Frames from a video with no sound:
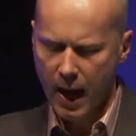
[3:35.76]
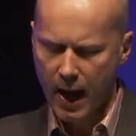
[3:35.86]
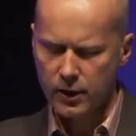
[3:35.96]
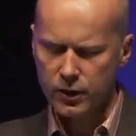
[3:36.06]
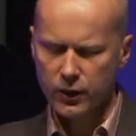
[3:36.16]

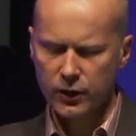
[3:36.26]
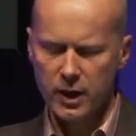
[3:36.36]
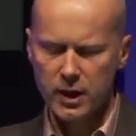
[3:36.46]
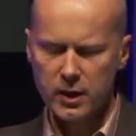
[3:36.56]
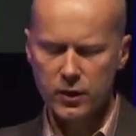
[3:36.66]
And
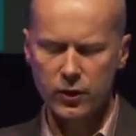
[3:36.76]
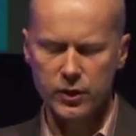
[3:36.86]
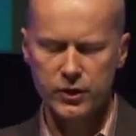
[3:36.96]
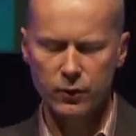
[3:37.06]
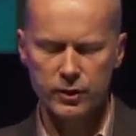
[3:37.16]
the, the
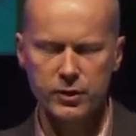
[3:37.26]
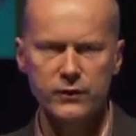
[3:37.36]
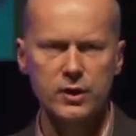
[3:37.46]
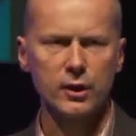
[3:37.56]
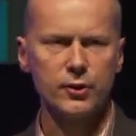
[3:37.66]
source
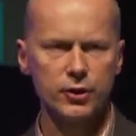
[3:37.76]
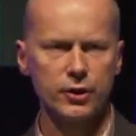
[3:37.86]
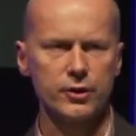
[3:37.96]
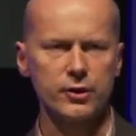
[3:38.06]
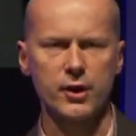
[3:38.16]
of
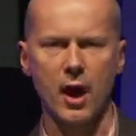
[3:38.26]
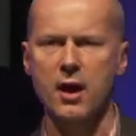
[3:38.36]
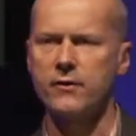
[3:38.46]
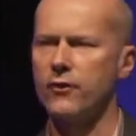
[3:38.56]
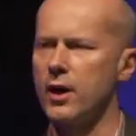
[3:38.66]
solutions that
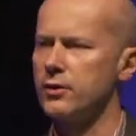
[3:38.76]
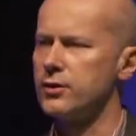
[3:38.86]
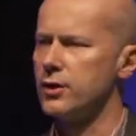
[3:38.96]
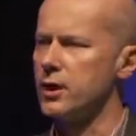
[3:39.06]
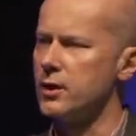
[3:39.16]
I find
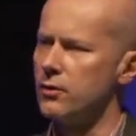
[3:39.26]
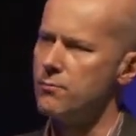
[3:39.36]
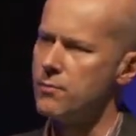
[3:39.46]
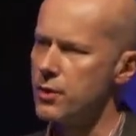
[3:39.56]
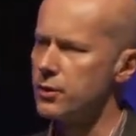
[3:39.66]
the, the
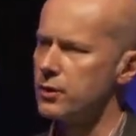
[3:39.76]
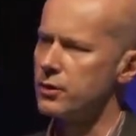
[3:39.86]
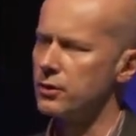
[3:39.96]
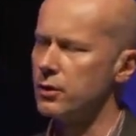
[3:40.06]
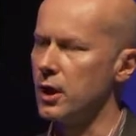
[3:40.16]

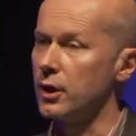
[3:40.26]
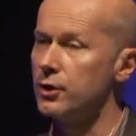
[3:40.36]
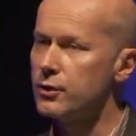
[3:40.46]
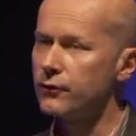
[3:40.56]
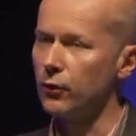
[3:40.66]
most uh,
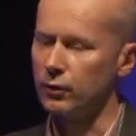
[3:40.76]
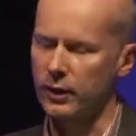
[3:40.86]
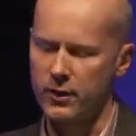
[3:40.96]
useful